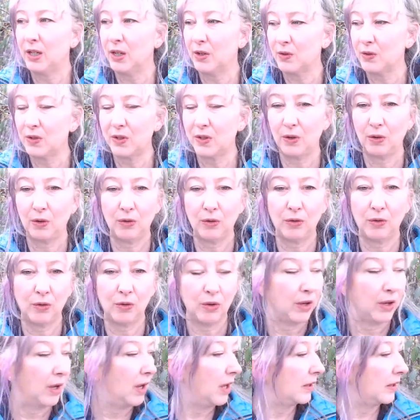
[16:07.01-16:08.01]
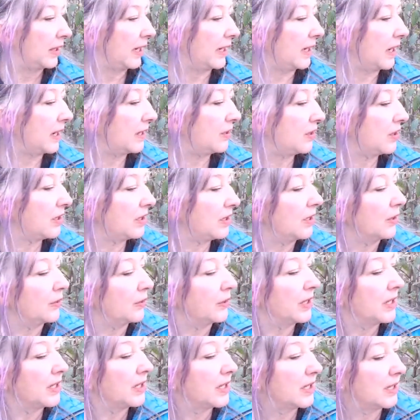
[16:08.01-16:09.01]
So, like, I just
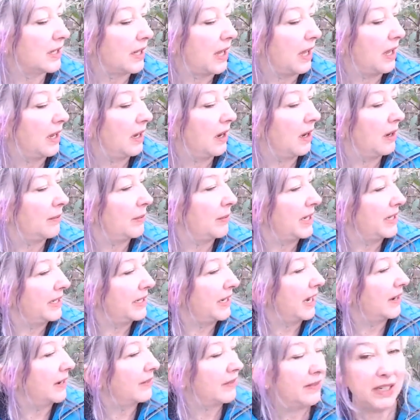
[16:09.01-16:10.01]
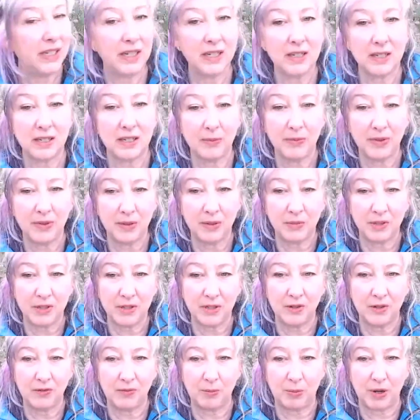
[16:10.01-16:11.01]
noticed that on my Daphne, something must
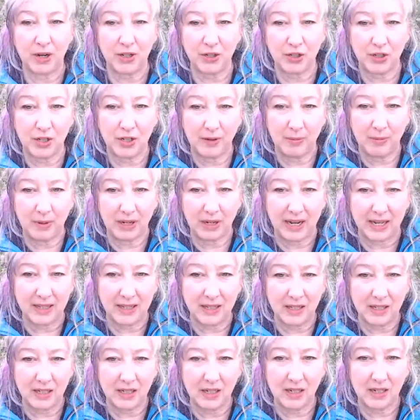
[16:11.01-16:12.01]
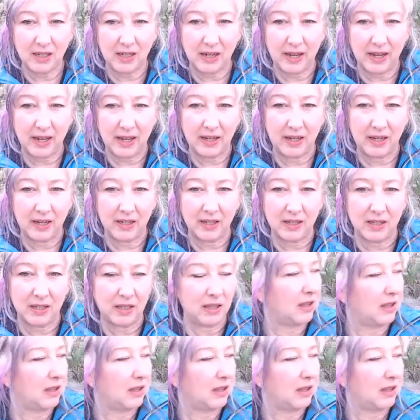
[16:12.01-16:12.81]
have brushed up against it, and a